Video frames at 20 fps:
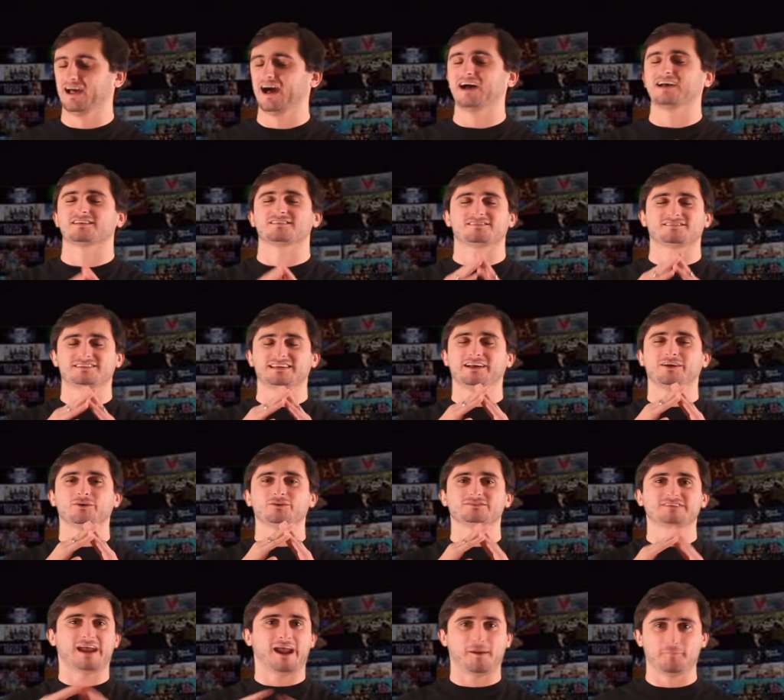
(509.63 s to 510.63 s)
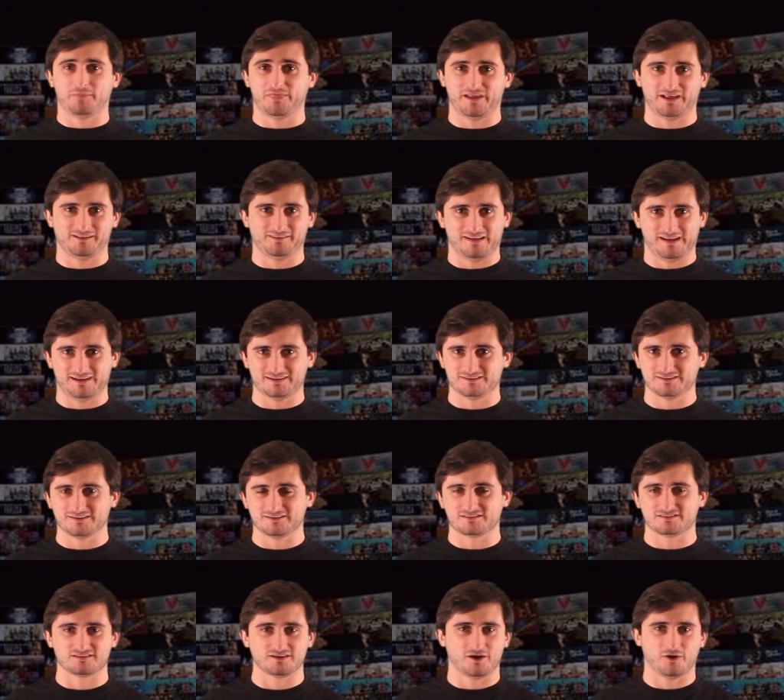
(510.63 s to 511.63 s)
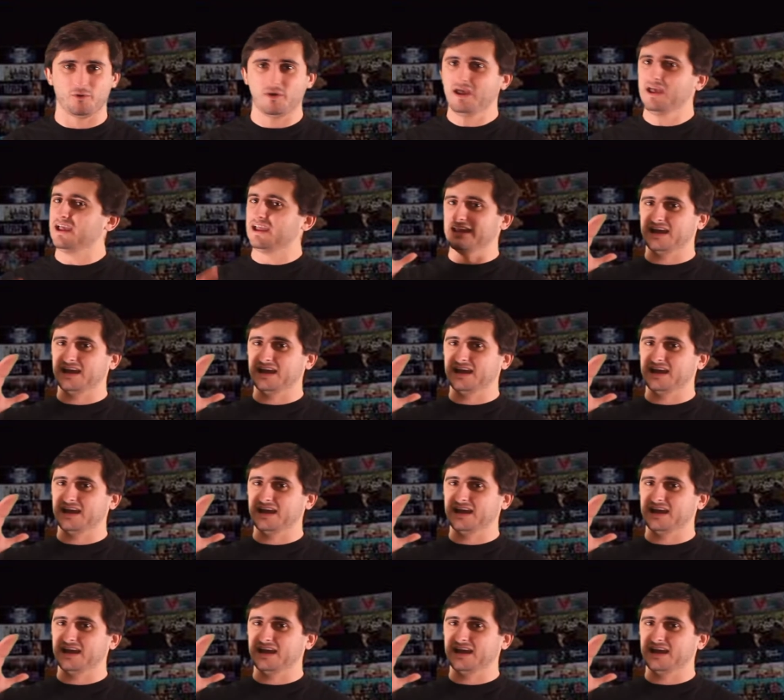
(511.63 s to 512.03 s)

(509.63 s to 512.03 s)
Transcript: Not a single damn thing landed. So